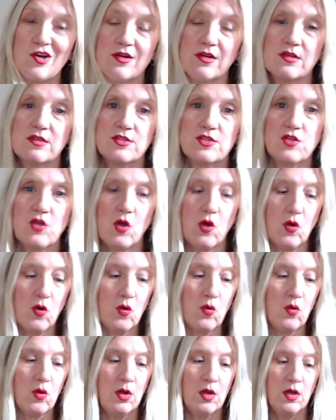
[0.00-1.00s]

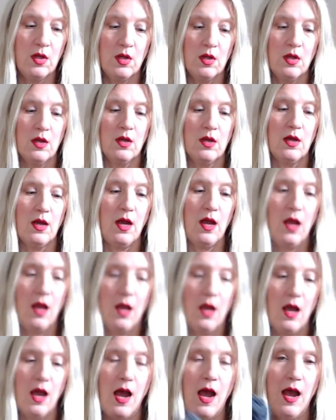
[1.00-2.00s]
So
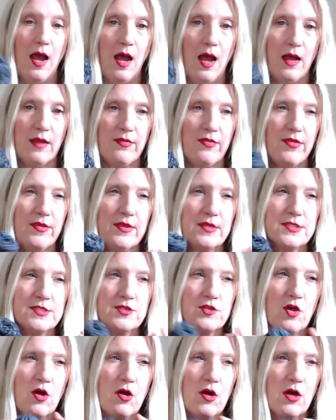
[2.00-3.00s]
uh, this
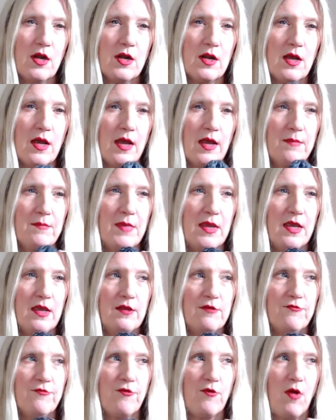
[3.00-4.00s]
yarn I
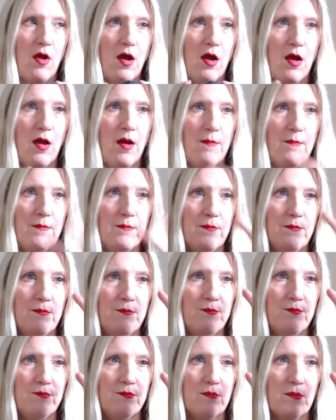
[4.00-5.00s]
made from
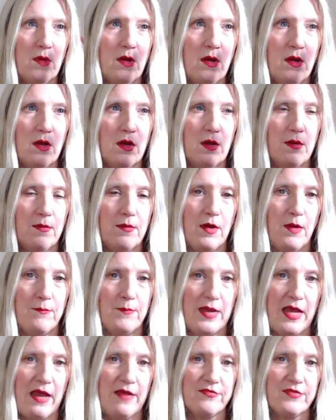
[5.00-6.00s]
uh, a
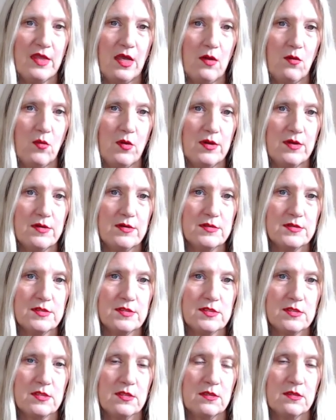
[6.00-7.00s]
bat that
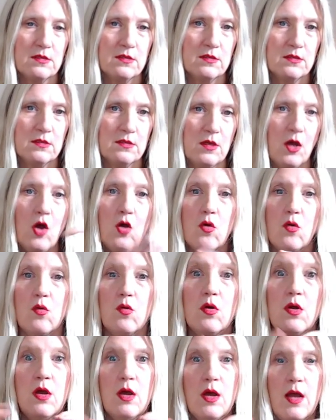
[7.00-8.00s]
was, oh,
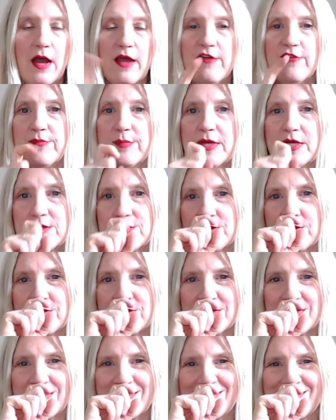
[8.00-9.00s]
I have
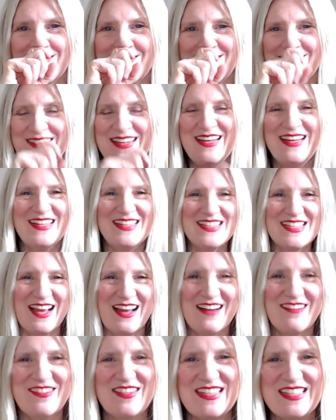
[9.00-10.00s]
pictures.
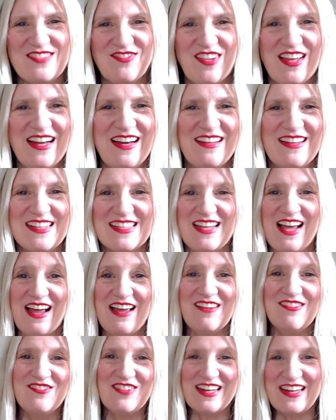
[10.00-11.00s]
Instead of explaining this, I
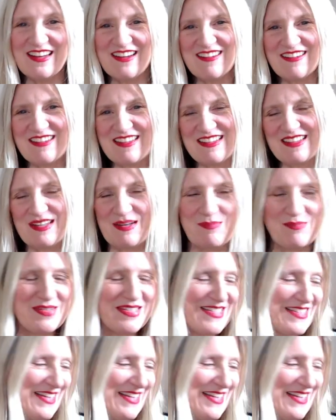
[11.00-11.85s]
have video clips I